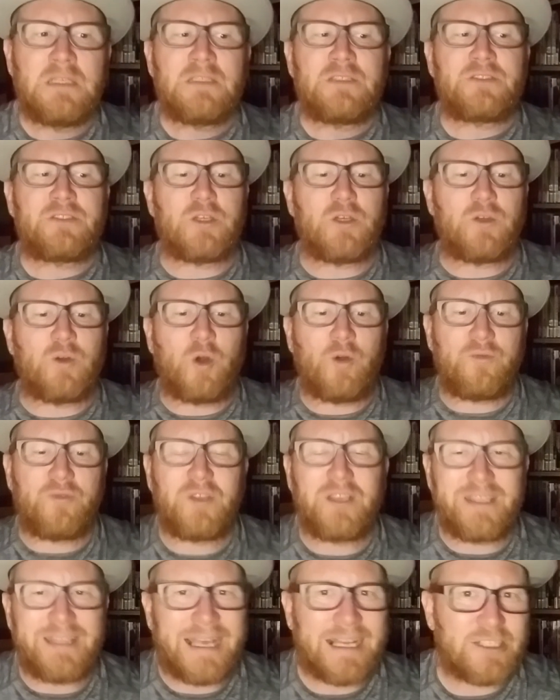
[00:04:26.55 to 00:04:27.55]
So
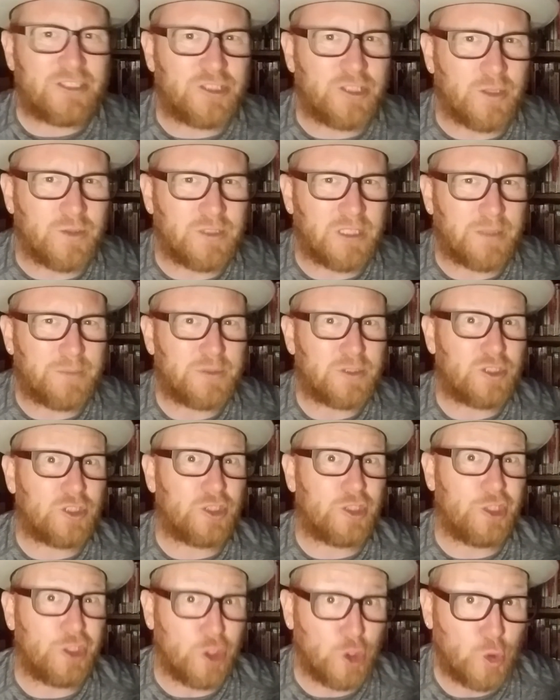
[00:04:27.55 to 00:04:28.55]
hopefully that shows up
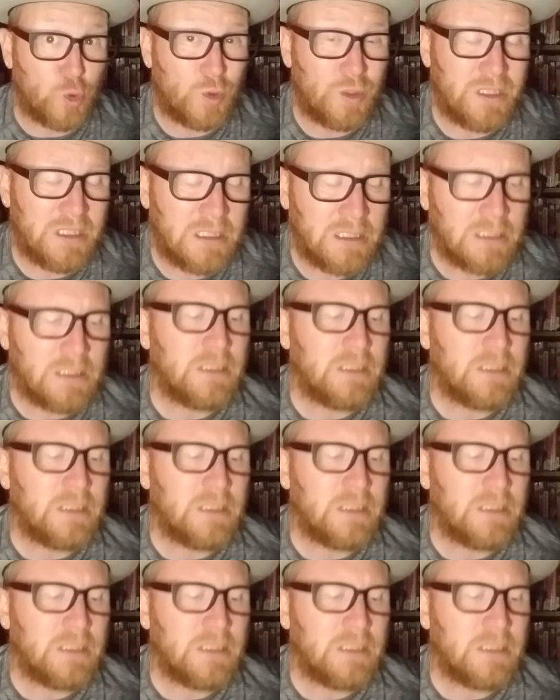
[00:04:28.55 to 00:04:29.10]
soon.